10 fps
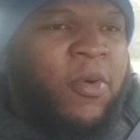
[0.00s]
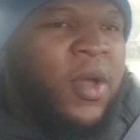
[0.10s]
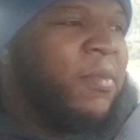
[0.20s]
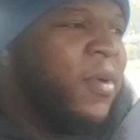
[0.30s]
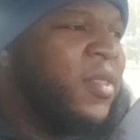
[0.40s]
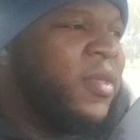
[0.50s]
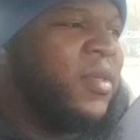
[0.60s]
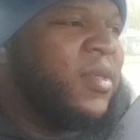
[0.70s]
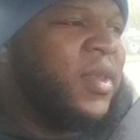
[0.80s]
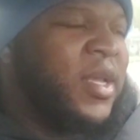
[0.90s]
boy brother
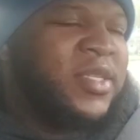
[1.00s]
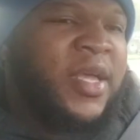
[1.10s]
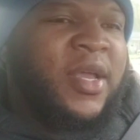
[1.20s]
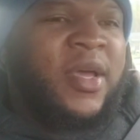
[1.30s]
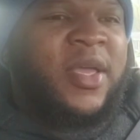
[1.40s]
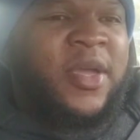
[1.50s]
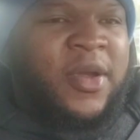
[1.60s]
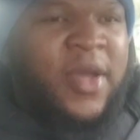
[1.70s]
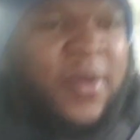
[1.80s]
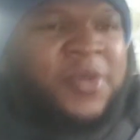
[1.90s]
that's at
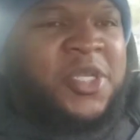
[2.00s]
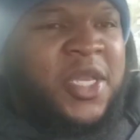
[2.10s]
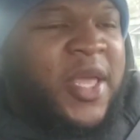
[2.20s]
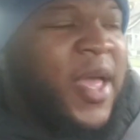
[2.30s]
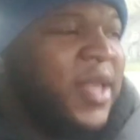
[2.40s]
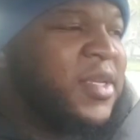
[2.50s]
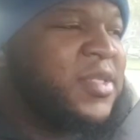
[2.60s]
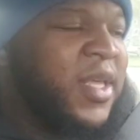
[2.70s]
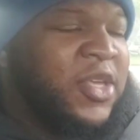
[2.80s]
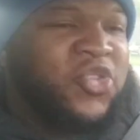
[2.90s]
Rashidi
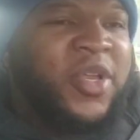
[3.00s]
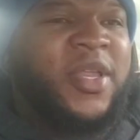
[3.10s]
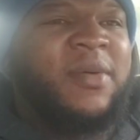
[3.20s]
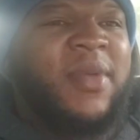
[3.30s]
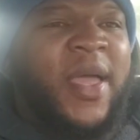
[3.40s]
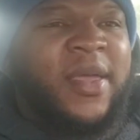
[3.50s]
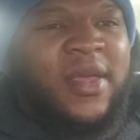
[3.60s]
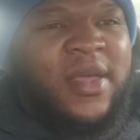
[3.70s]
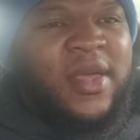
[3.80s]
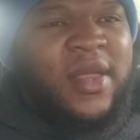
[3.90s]
Ellis. He treating him like
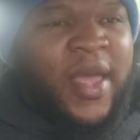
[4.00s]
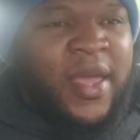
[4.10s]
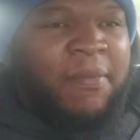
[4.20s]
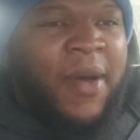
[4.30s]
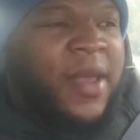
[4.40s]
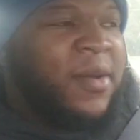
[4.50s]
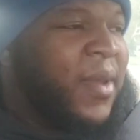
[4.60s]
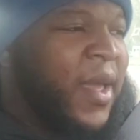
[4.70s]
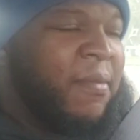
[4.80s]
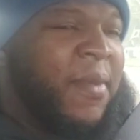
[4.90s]
a
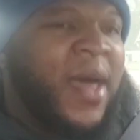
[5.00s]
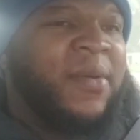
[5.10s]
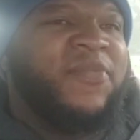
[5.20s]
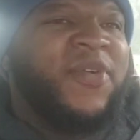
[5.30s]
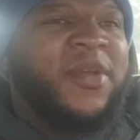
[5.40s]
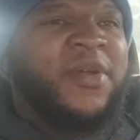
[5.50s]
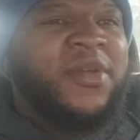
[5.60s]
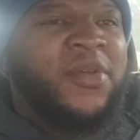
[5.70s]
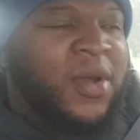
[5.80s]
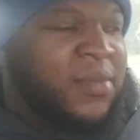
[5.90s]
bottom feeder.
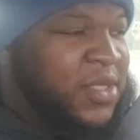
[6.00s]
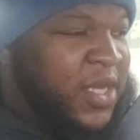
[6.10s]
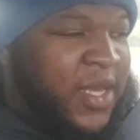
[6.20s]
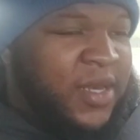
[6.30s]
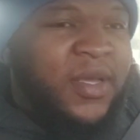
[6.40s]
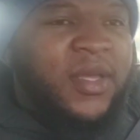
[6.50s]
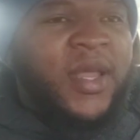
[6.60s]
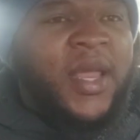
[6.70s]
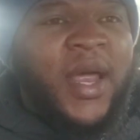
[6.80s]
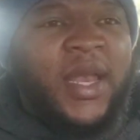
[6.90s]
You know what I'm
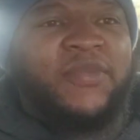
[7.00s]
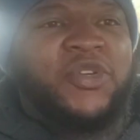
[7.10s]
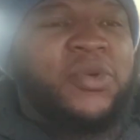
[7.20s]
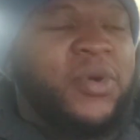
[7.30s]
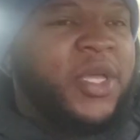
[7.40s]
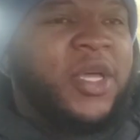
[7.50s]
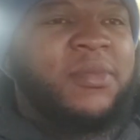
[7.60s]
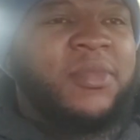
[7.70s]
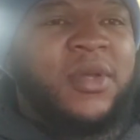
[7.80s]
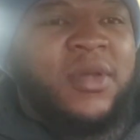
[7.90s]
saying? They not even showing
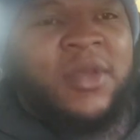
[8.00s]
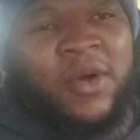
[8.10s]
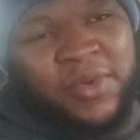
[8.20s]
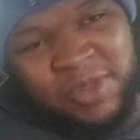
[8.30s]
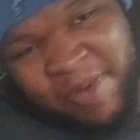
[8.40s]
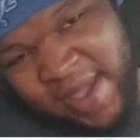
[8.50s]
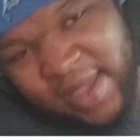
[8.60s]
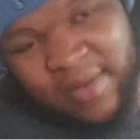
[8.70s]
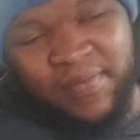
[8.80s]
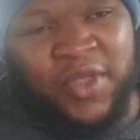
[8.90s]
him no
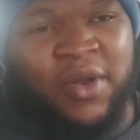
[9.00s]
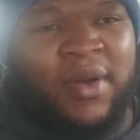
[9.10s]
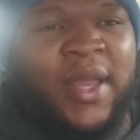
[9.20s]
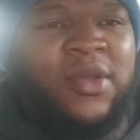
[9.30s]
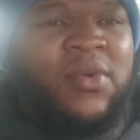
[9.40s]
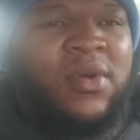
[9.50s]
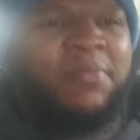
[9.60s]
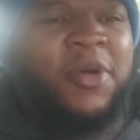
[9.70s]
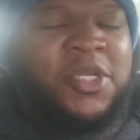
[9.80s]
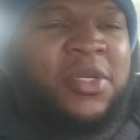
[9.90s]
respect. You know, they
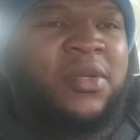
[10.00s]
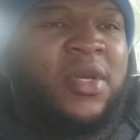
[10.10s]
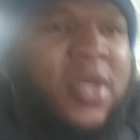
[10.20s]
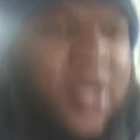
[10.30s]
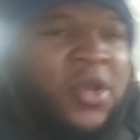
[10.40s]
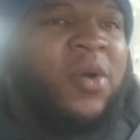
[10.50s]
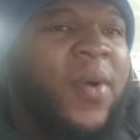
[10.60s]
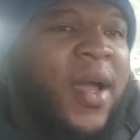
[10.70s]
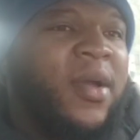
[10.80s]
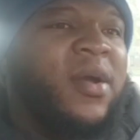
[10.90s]
pushing, you know,
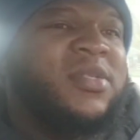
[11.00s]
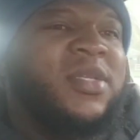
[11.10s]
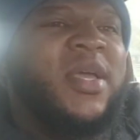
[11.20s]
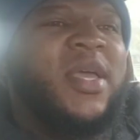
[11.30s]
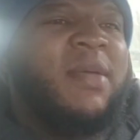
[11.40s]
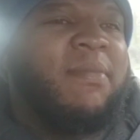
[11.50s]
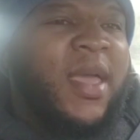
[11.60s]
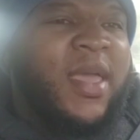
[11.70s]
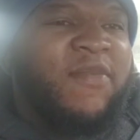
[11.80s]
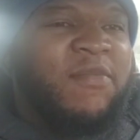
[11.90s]
Ryan Garcia. He
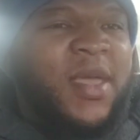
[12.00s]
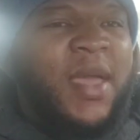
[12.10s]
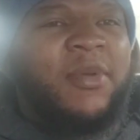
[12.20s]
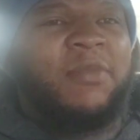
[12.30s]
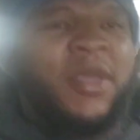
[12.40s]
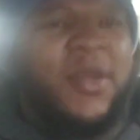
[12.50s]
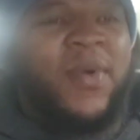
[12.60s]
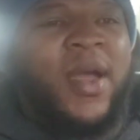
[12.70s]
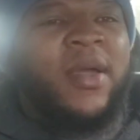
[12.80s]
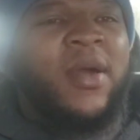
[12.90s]
may even be able to beat
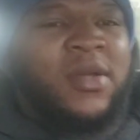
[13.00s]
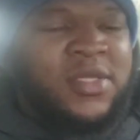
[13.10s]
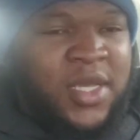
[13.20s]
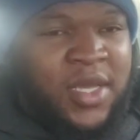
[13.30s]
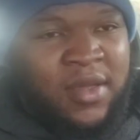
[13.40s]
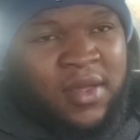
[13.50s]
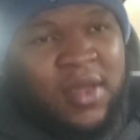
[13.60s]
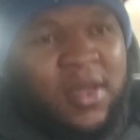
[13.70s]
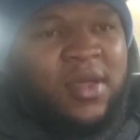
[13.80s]
Ryan Garcia